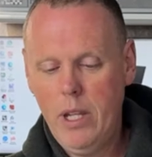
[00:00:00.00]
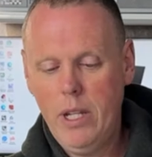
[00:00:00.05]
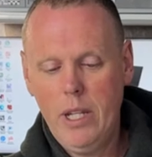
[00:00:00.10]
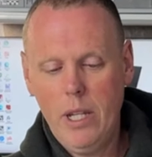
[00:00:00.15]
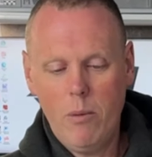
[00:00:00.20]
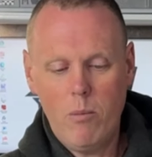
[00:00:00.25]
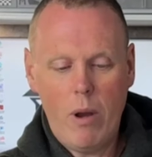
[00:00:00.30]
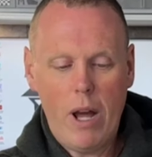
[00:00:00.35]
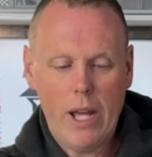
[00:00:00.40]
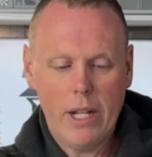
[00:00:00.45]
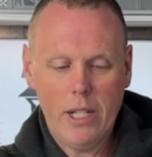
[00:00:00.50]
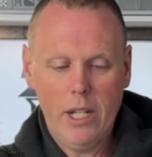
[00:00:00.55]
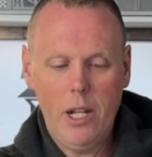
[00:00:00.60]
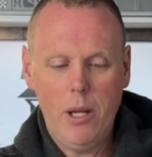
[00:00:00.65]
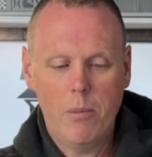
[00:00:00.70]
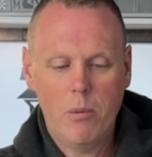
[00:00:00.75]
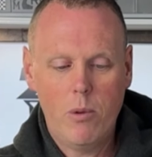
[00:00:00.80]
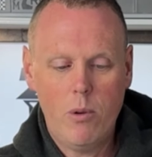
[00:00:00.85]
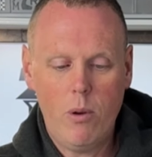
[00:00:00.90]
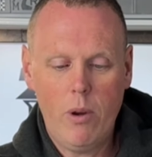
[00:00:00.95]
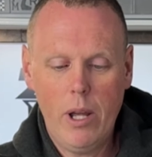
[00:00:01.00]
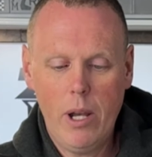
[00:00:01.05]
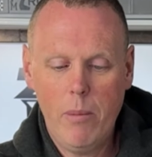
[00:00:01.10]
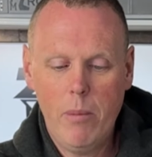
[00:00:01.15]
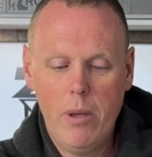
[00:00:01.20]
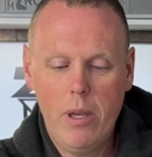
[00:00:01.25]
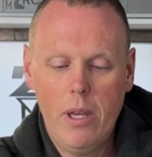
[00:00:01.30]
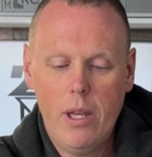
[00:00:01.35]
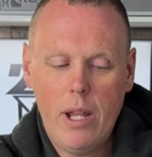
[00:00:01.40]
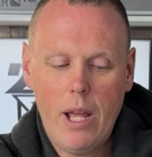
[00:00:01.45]
It did widen it up quite a
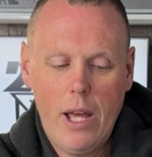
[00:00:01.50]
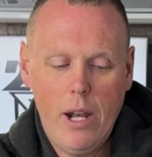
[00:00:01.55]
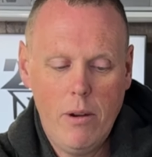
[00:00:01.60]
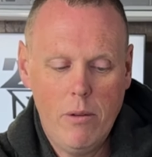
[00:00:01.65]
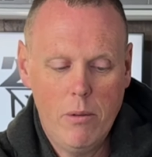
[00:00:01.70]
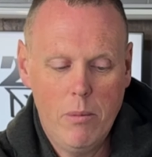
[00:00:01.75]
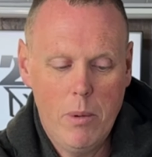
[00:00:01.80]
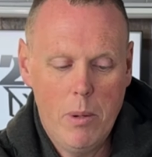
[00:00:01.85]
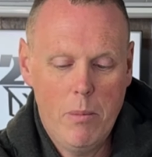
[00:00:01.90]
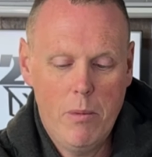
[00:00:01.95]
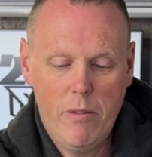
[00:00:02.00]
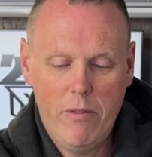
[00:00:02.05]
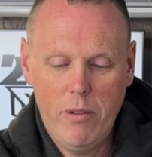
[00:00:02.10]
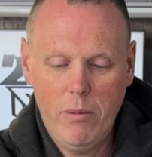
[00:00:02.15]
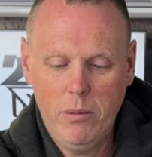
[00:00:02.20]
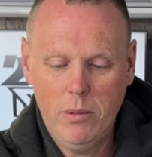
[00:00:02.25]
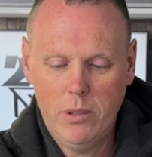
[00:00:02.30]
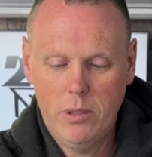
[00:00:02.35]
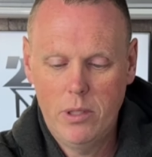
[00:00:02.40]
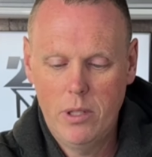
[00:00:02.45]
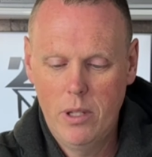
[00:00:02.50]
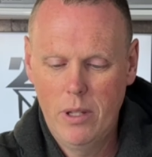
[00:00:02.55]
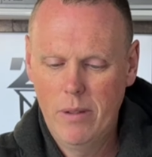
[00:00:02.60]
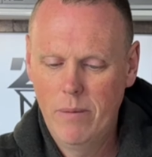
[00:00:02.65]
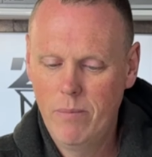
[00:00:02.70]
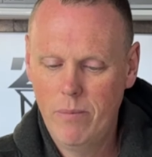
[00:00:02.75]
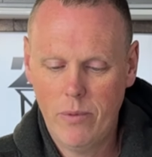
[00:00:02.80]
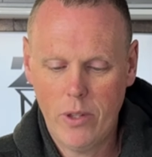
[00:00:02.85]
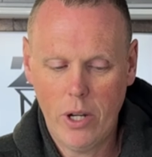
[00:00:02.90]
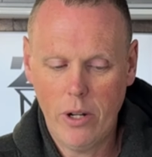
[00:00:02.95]
bit. I don't remember if it was
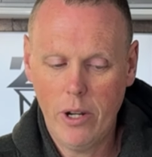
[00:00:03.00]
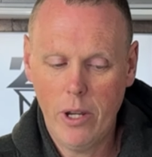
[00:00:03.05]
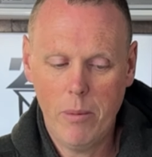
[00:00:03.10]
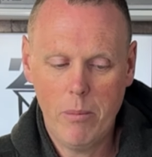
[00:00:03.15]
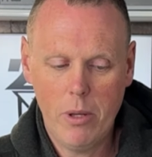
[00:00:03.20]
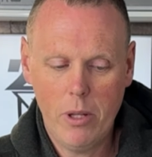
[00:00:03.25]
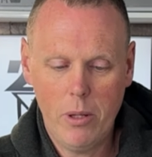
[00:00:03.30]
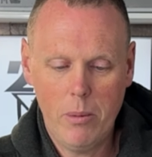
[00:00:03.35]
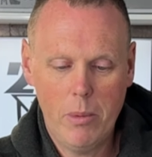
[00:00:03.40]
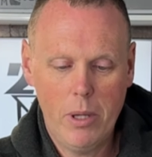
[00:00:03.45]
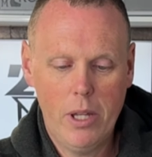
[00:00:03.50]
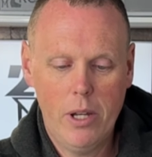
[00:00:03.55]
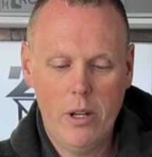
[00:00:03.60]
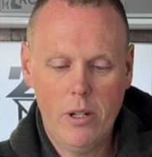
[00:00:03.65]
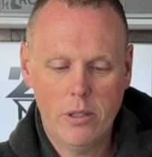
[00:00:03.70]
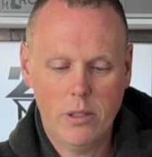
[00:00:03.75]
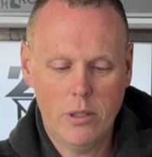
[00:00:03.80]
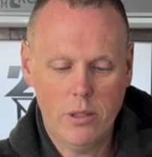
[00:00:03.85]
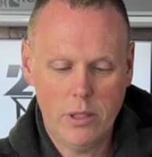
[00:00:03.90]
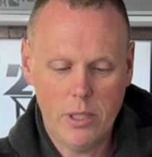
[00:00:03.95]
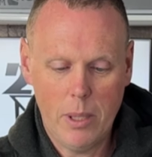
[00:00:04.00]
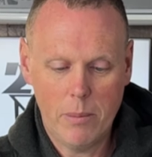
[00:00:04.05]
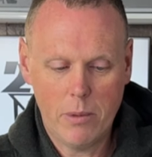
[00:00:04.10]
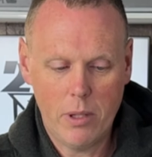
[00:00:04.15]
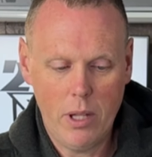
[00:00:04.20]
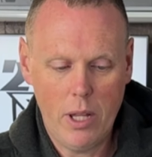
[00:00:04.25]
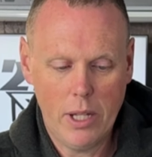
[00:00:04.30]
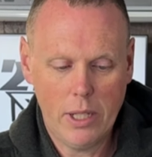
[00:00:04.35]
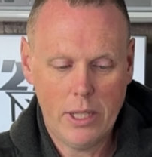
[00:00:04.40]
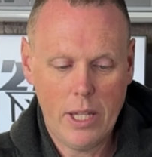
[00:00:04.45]
30 millimeters or something
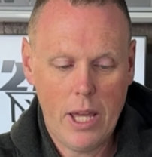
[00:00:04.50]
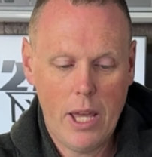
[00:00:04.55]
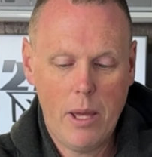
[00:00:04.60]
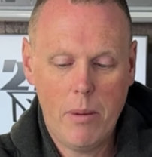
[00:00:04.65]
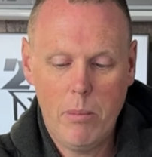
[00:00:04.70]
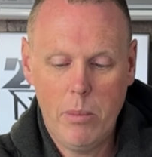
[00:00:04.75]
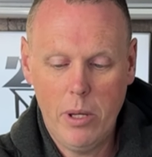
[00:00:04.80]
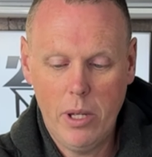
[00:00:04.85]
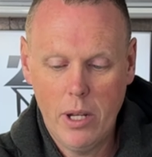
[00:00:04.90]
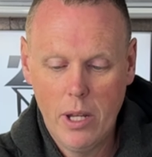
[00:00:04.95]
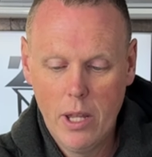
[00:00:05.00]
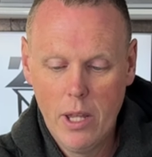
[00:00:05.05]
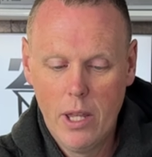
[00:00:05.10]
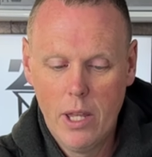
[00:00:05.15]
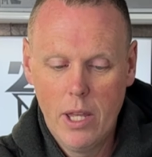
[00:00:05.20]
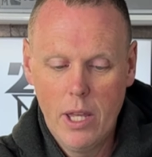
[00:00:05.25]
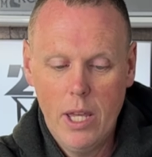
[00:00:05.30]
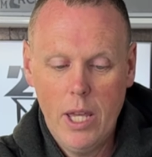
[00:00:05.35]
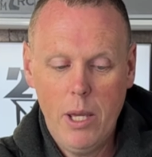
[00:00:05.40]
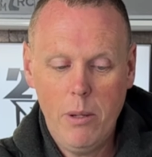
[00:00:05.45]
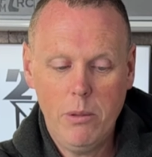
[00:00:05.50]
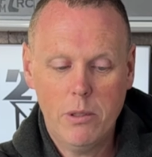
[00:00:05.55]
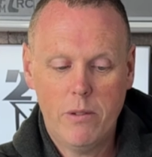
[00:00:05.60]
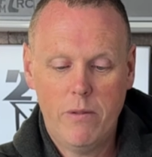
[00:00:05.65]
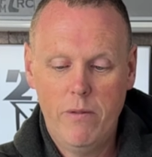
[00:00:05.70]
like that, but it was